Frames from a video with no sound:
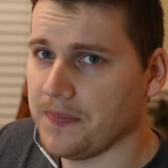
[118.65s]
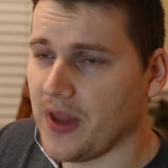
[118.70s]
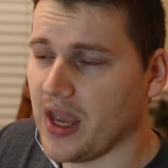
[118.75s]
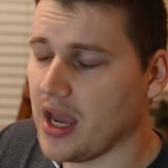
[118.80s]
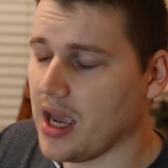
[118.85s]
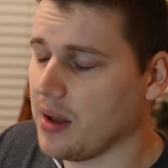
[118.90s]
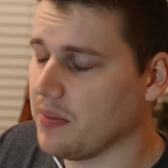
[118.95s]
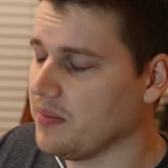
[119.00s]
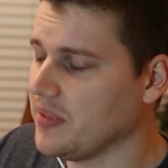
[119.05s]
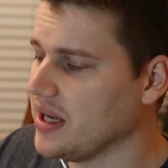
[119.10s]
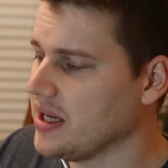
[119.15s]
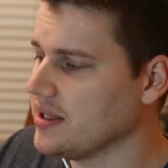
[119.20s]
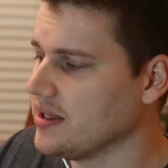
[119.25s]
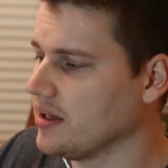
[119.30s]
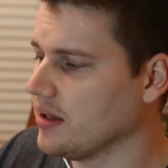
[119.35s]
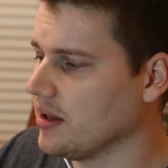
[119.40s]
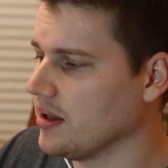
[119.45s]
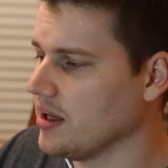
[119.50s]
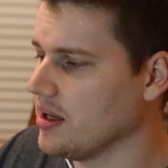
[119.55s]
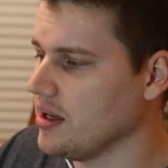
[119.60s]
And
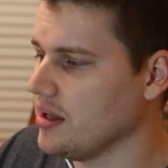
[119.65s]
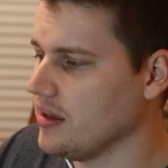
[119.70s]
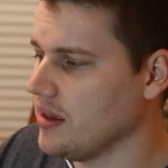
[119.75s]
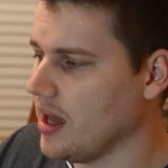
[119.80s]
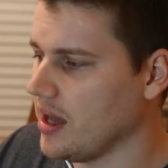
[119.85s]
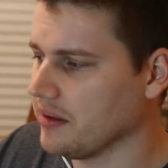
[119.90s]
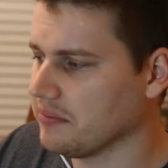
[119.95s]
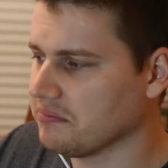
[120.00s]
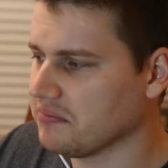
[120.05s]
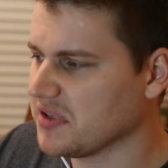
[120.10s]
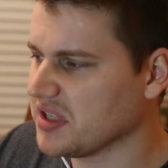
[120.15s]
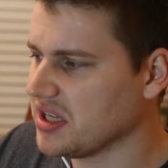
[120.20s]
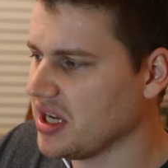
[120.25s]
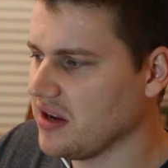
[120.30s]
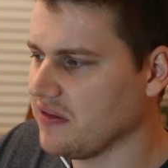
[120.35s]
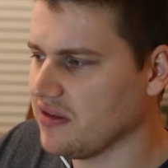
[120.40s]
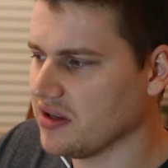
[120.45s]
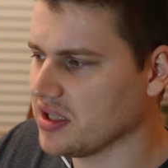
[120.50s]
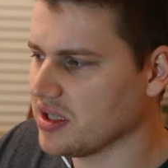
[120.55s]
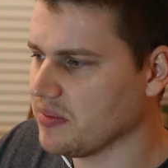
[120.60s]
basically that
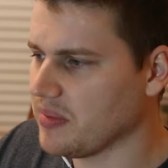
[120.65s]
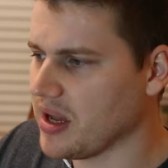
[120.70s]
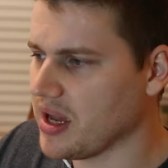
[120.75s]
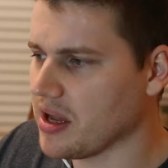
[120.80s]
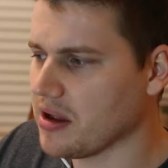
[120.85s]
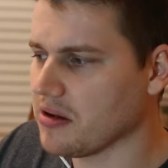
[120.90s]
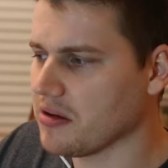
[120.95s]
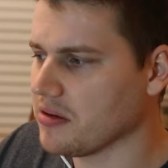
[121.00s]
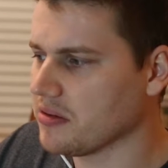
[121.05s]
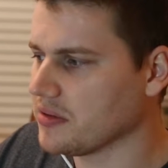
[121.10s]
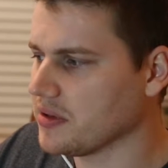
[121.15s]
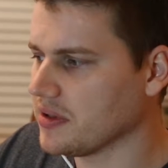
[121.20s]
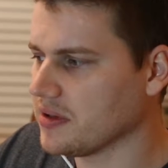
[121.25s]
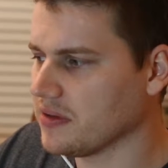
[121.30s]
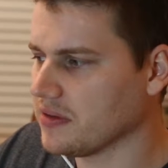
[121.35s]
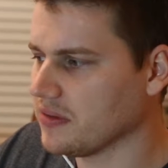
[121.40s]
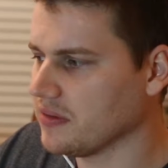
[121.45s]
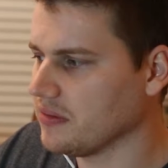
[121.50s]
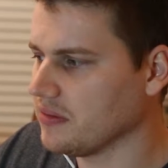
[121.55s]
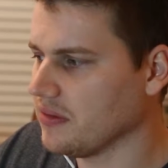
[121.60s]
saved us
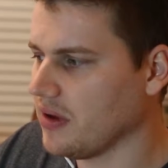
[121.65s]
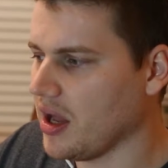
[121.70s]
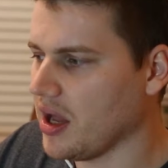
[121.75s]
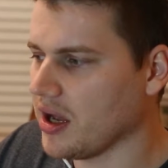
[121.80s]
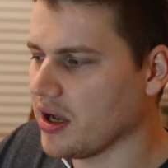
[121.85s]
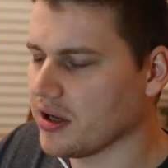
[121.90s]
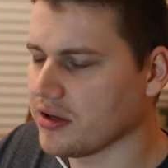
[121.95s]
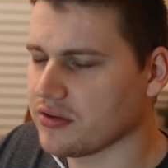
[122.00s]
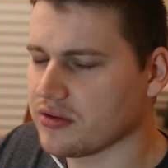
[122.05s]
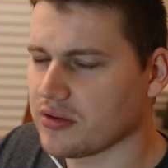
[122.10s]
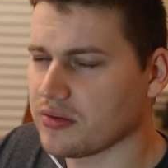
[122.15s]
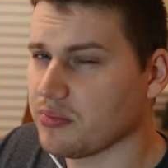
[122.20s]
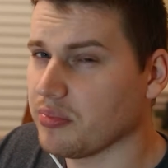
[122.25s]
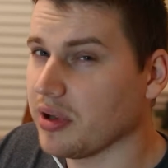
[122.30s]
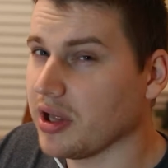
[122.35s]
about 100